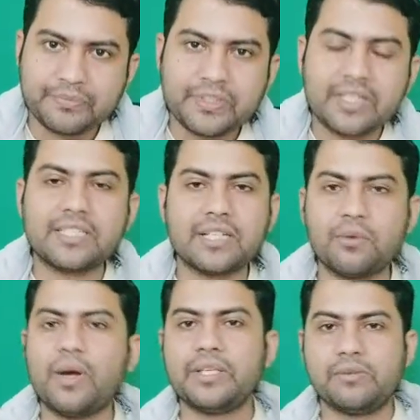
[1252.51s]
He said,
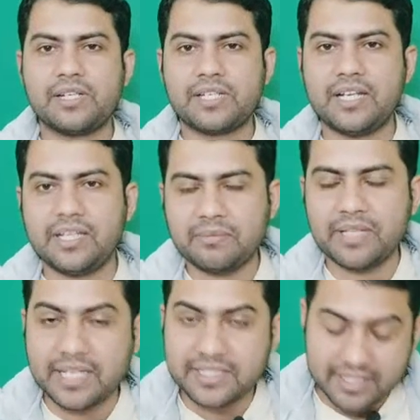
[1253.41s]
why you are telling me?
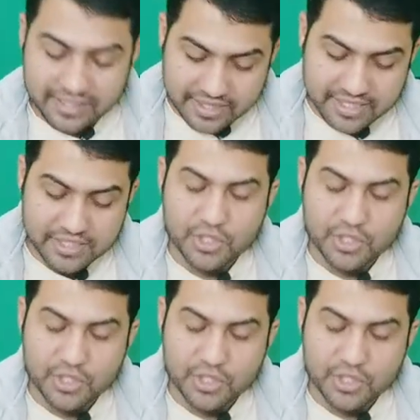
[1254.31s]
I said, yes,